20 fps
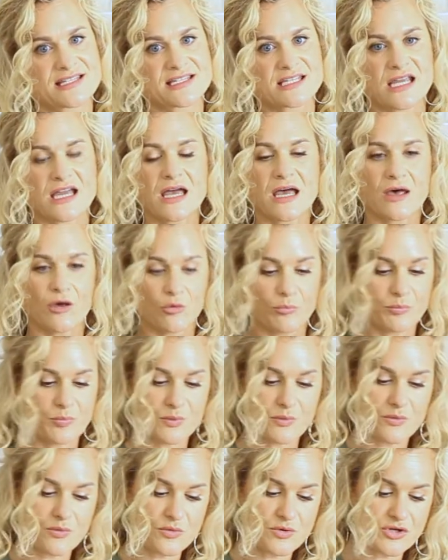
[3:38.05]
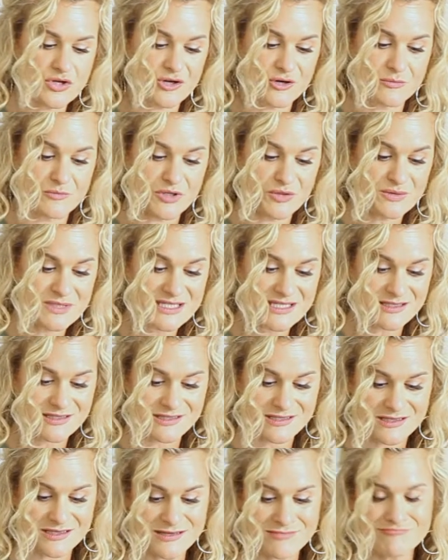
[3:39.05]
to help your immune
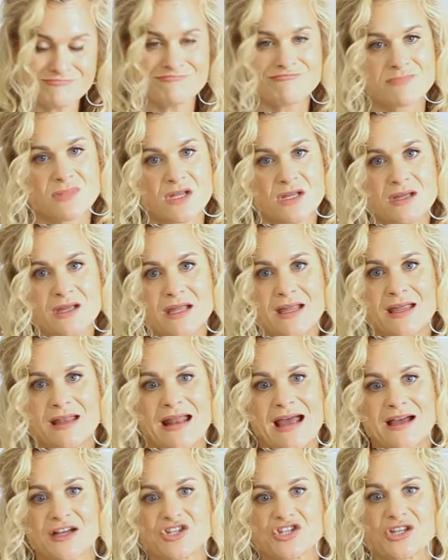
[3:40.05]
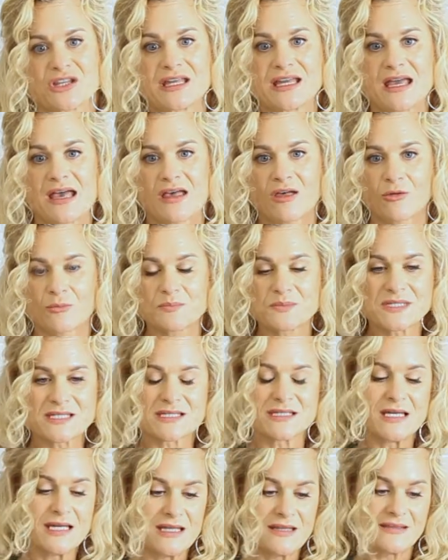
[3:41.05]
system. It actually helps
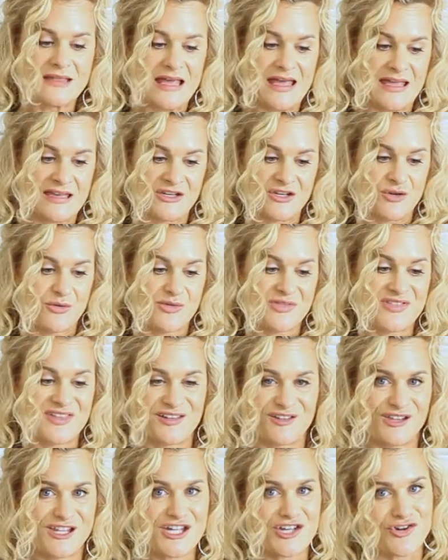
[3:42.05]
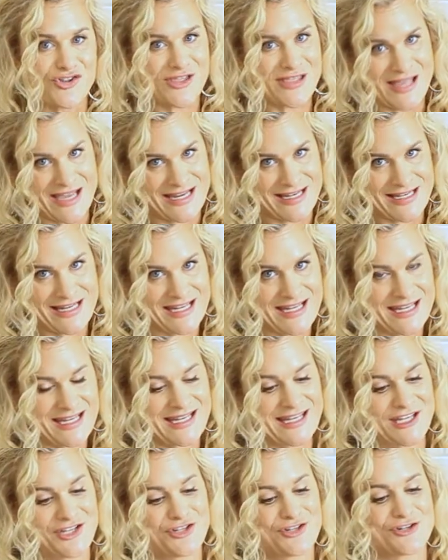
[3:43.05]
the endothelial lining
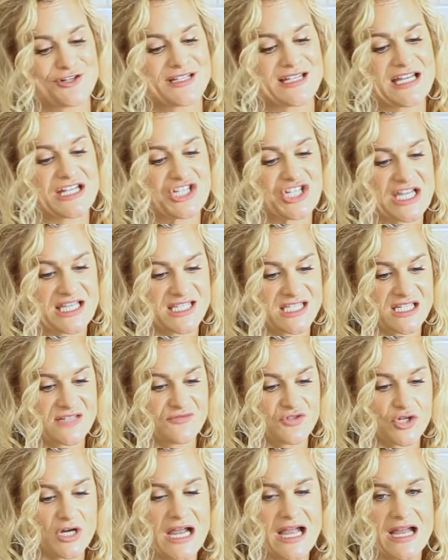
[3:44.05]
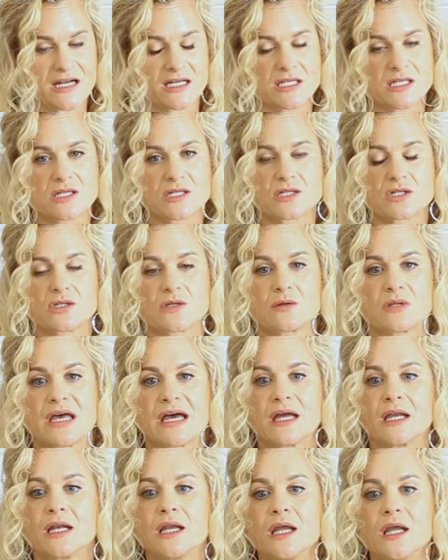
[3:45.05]
in your digestive tract so
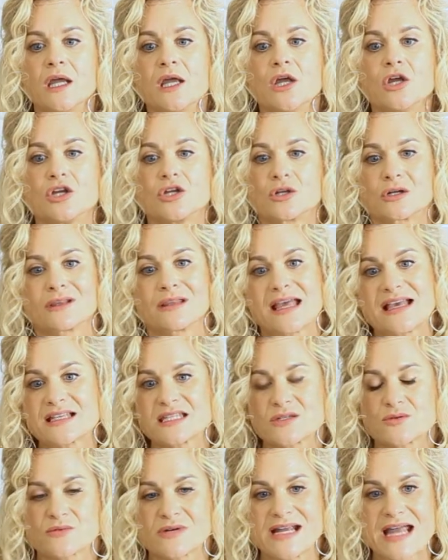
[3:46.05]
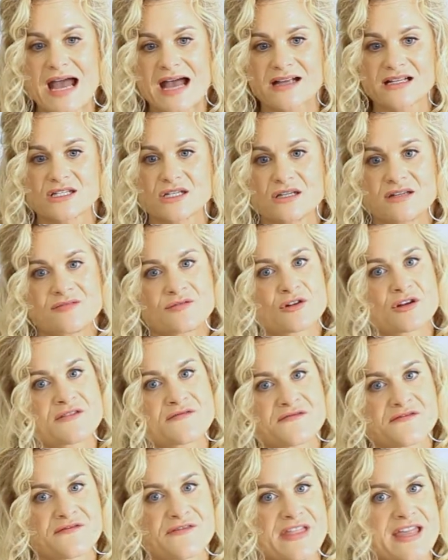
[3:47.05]
that you're less reactive or
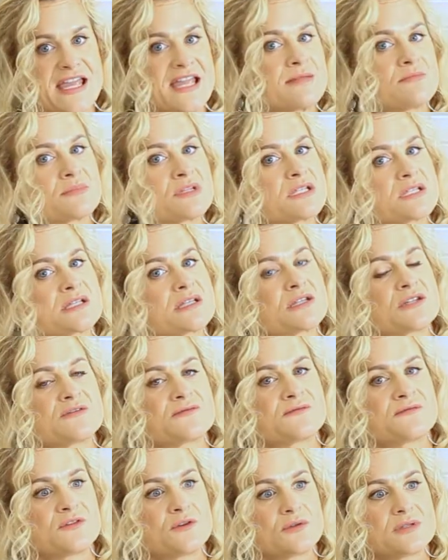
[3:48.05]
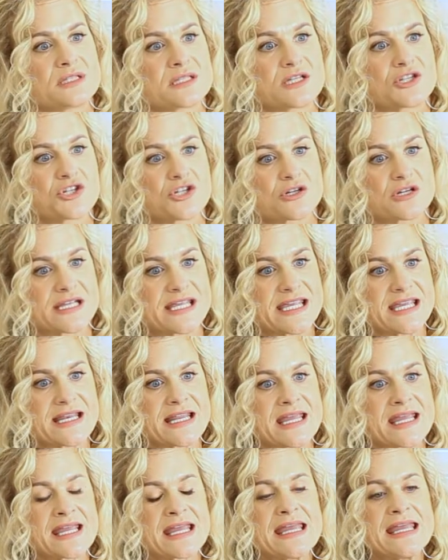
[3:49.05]
inflamed to foods that you're
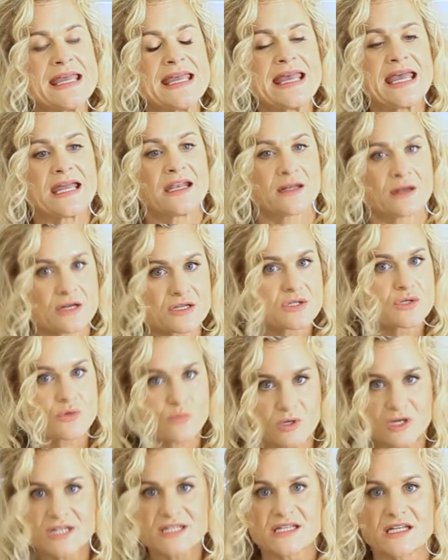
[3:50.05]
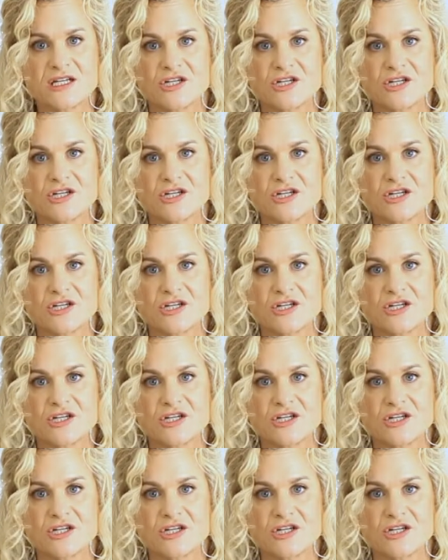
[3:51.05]
eating. And it also works